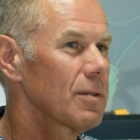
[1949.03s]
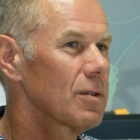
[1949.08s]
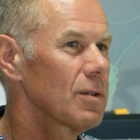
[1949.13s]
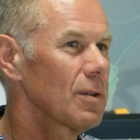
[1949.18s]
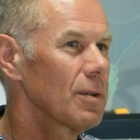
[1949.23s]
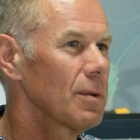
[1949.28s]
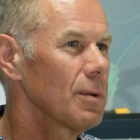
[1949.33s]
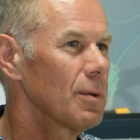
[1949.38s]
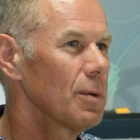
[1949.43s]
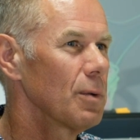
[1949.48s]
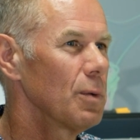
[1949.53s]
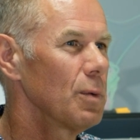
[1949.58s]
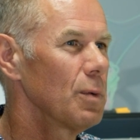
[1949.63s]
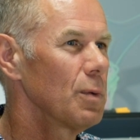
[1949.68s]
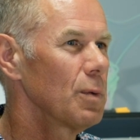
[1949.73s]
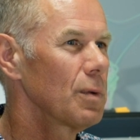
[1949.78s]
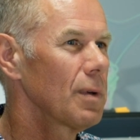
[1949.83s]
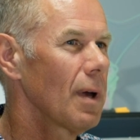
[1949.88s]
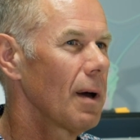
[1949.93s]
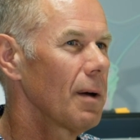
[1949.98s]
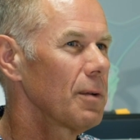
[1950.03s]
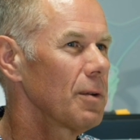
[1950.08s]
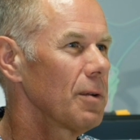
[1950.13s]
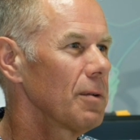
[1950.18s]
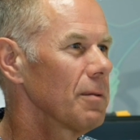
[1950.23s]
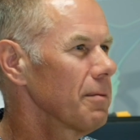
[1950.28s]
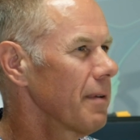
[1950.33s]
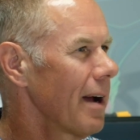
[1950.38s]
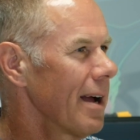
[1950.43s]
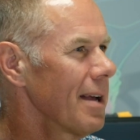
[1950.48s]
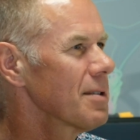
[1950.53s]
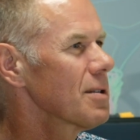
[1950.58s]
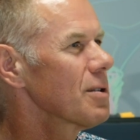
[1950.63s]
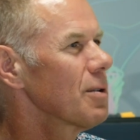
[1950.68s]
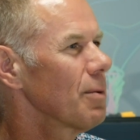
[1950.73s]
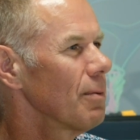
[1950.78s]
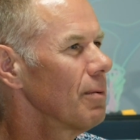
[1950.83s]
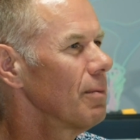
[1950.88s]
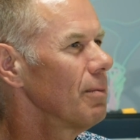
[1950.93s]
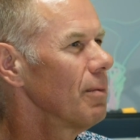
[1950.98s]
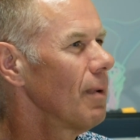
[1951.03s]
to go to France to